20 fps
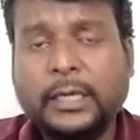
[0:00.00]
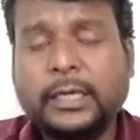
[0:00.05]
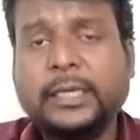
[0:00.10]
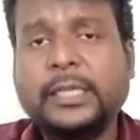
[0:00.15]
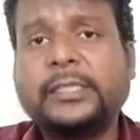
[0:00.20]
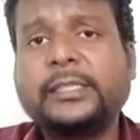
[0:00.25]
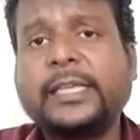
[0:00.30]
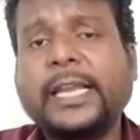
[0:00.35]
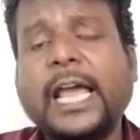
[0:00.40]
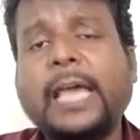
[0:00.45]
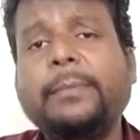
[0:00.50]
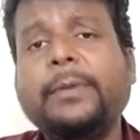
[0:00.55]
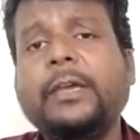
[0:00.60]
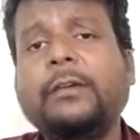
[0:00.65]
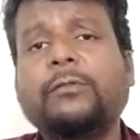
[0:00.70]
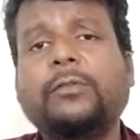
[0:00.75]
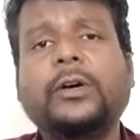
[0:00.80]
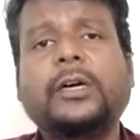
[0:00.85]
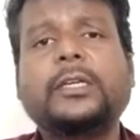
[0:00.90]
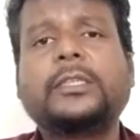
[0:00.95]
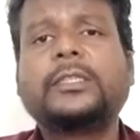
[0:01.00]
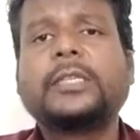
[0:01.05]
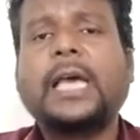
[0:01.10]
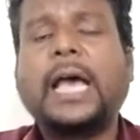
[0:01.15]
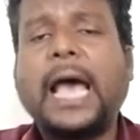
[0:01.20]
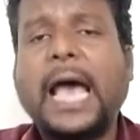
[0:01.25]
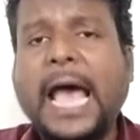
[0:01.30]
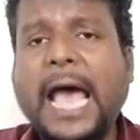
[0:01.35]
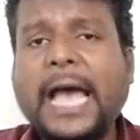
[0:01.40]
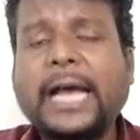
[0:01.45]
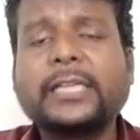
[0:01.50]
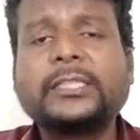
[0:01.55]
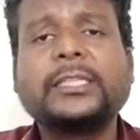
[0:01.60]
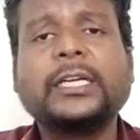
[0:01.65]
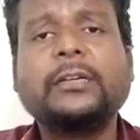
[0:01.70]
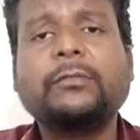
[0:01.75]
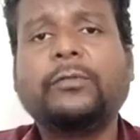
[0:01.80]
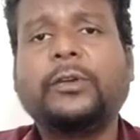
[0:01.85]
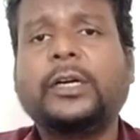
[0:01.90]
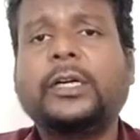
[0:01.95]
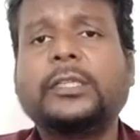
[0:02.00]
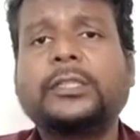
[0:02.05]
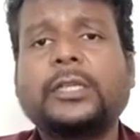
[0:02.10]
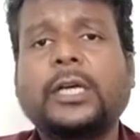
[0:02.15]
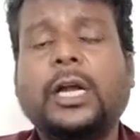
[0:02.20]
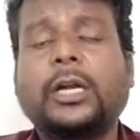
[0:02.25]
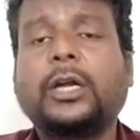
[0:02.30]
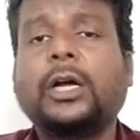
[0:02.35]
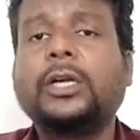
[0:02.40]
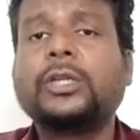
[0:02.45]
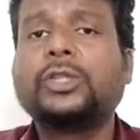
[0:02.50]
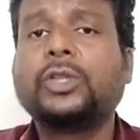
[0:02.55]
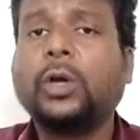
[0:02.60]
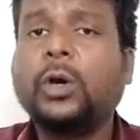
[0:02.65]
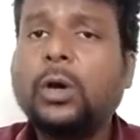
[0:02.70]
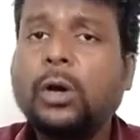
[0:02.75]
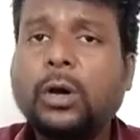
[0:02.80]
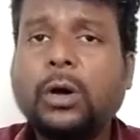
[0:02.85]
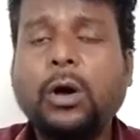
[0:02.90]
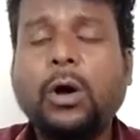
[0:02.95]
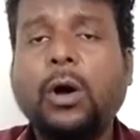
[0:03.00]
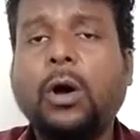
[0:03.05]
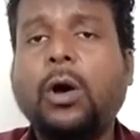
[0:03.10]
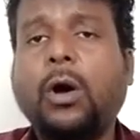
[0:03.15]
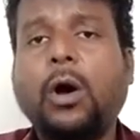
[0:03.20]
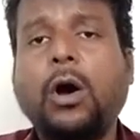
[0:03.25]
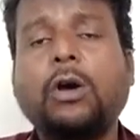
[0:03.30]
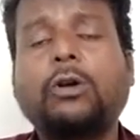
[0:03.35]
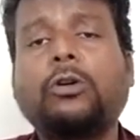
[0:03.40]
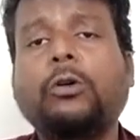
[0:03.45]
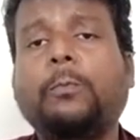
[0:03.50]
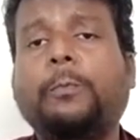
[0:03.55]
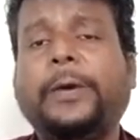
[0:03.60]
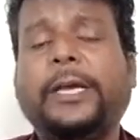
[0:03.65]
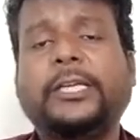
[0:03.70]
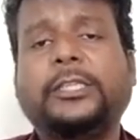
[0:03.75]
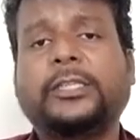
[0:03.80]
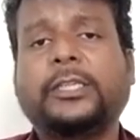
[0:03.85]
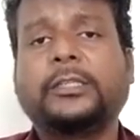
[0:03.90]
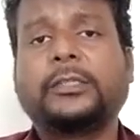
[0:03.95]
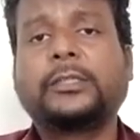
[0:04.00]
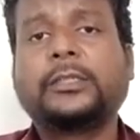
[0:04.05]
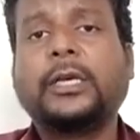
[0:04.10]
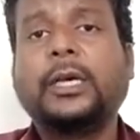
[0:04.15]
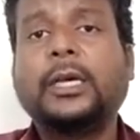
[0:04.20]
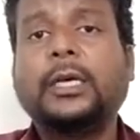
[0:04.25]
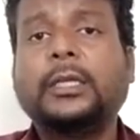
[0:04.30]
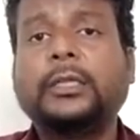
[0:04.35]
describing words, action words and also occupations.